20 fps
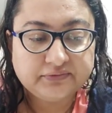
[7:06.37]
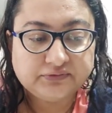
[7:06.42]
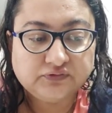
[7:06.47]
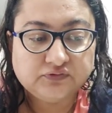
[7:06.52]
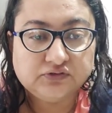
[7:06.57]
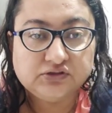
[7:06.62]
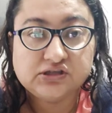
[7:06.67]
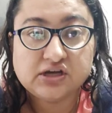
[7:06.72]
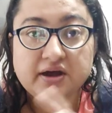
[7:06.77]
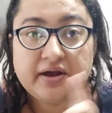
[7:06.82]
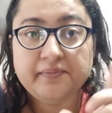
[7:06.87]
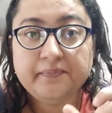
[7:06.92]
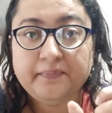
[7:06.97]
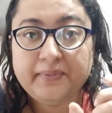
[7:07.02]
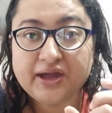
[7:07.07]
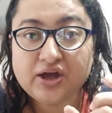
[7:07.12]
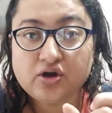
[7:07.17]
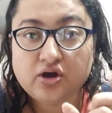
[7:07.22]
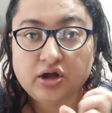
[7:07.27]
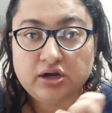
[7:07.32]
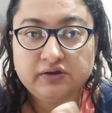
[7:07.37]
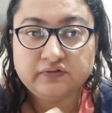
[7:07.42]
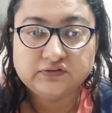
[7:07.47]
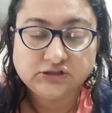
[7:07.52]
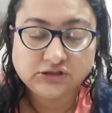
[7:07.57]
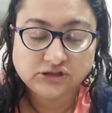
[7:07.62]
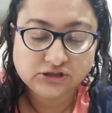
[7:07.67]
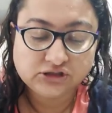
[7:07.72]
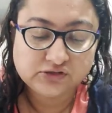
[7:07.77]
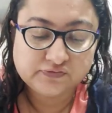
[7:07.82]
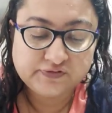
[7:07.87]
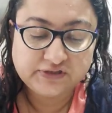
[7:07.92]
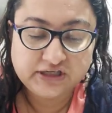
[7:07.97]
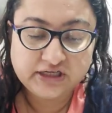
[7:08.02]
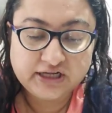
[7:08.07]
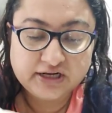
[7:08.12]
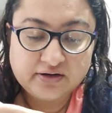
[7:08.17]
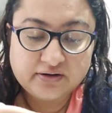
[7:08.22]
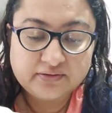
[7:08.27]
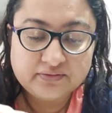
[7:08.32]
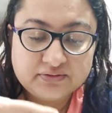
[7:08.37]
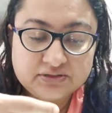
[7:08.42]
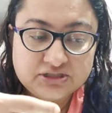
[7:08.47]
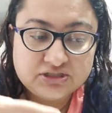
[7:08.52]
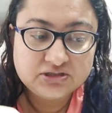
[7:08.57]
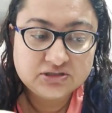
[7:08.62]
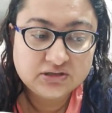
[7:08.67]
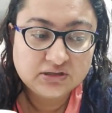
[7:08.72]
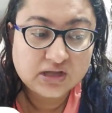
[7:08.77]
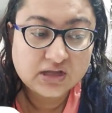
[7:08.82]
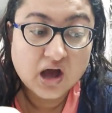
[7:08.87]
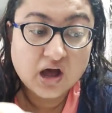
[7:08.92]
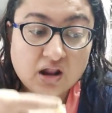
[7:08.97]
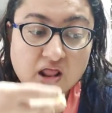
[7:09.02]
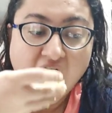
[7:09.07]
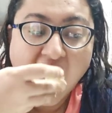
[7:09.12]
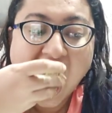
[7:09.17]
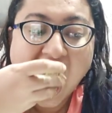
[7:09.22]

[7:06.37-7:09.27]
with our Bengali version of Indian dal.